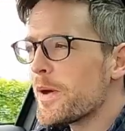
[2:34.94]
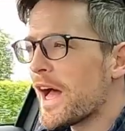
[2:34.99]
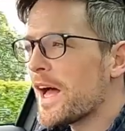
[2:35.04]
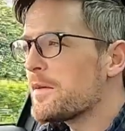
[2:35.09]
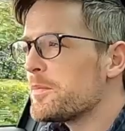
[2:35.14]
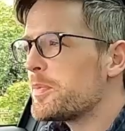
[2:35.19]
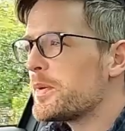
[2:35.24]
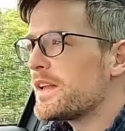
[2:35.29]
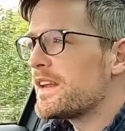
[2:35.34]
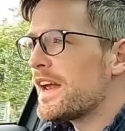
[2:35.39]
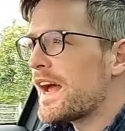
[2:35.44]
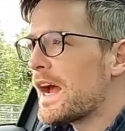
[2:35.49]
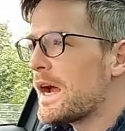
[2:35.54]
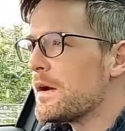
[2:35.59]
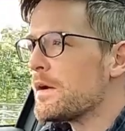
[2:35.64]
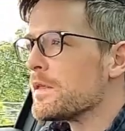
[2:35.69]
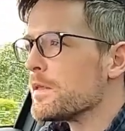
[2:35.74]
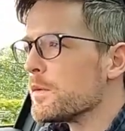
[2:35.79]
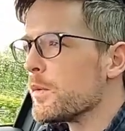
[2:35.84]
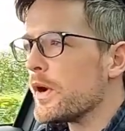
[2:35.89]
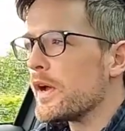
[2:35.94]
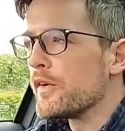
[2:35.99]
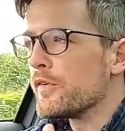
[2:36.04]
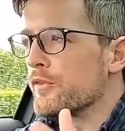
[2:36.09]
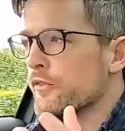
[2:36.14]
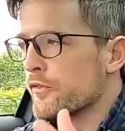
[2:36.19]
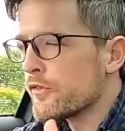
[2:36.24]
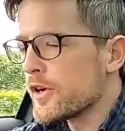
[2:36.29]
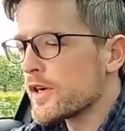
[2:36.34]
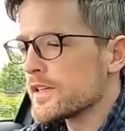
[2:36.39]
bad bit out of the way
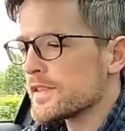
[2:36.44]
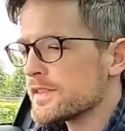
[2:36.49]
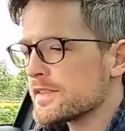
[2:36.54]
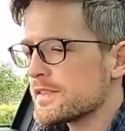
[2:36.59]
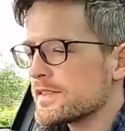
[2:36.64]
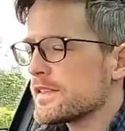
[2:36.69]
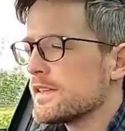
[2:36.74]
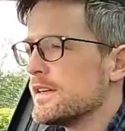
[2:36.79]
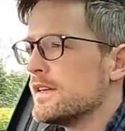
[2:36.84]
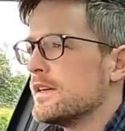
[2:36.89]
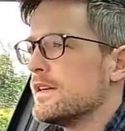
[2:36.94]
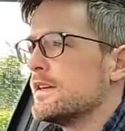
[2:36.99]
first.